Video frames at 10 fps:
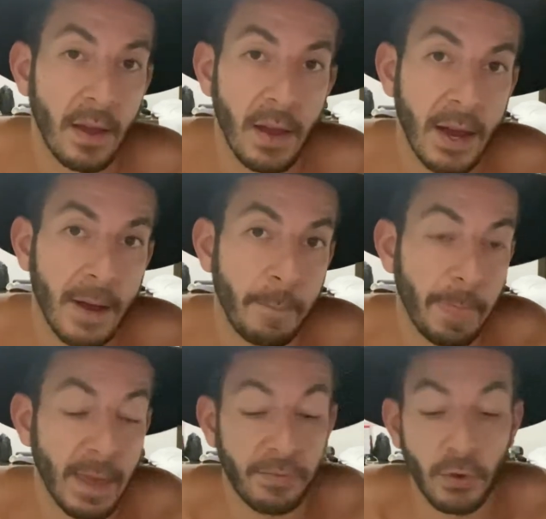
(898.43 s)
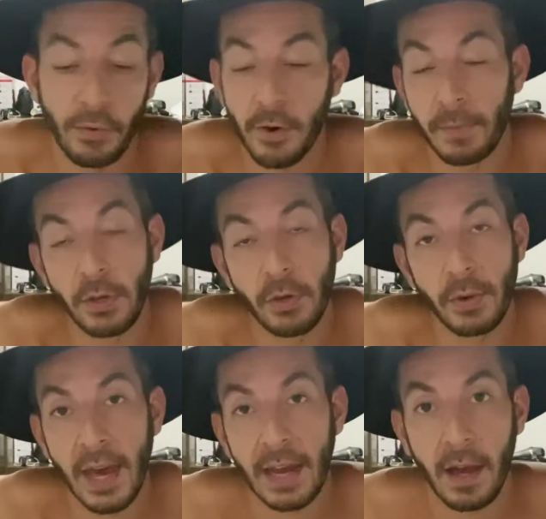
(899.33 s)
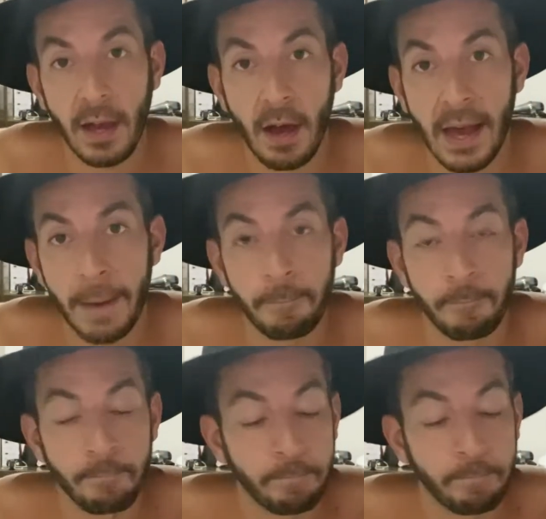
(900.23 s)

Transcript: Um, if you're from the UK like I am,